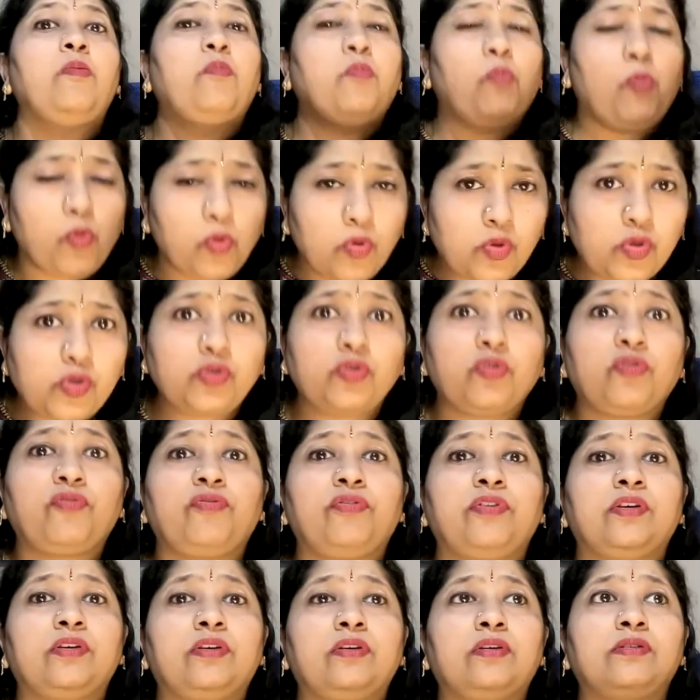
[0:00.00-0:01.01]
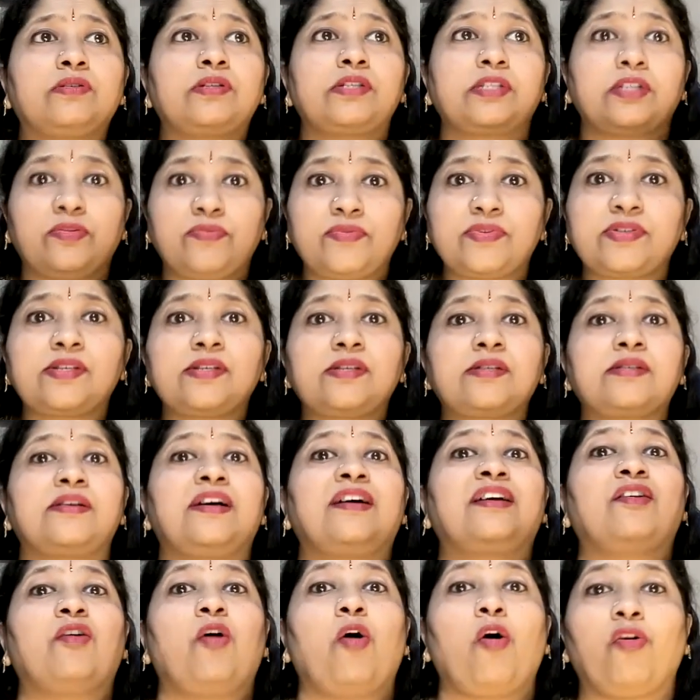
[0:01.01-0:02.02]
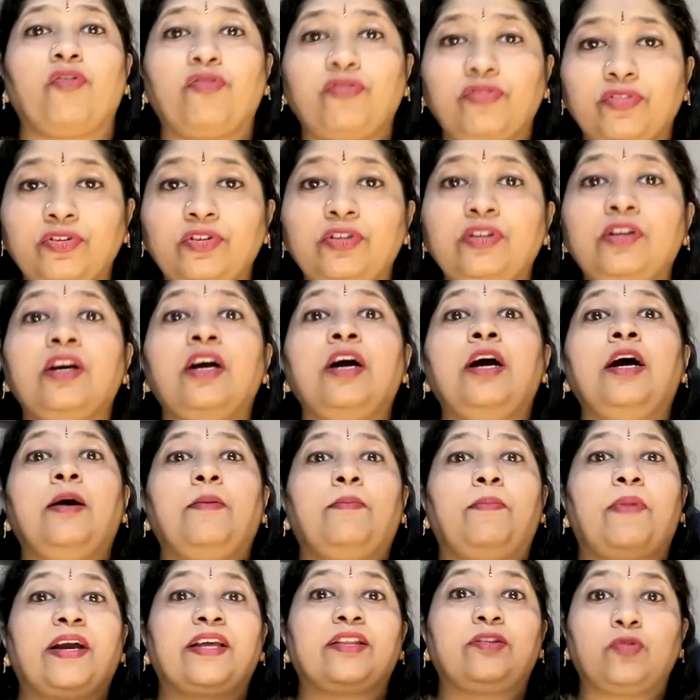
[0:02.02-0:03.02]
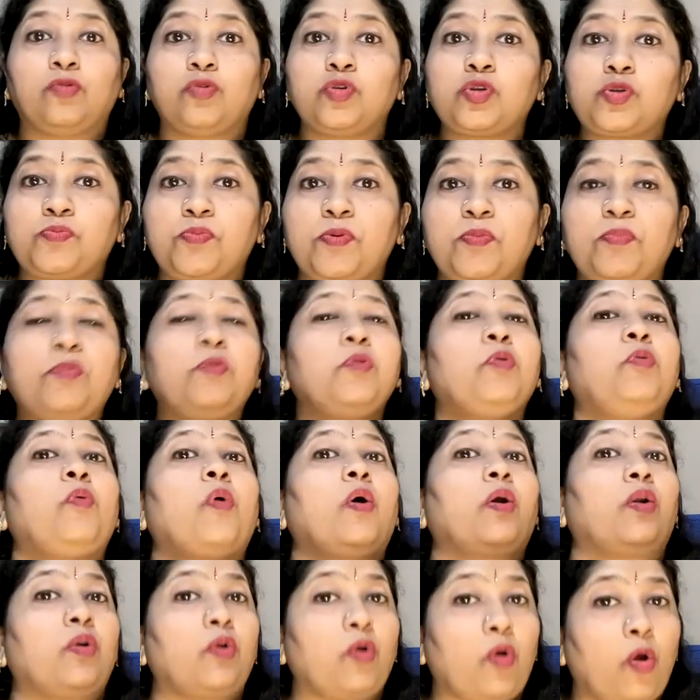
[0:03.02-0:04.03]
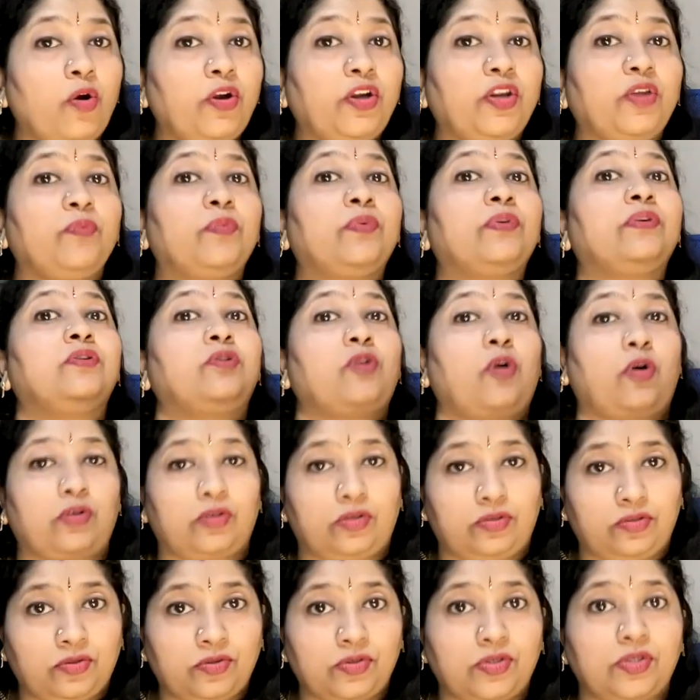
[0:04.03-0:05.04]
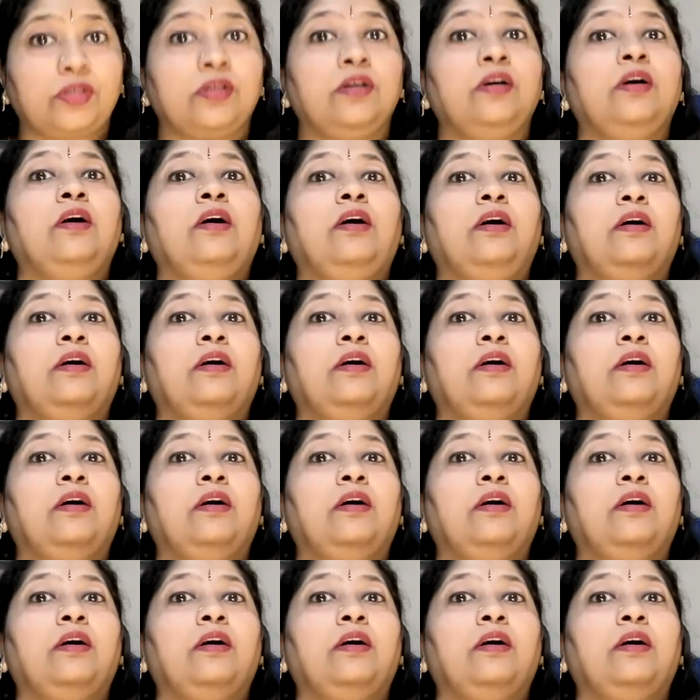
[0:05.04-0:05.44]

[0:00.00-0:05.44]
most of the services are offered by those people who are not even doctors.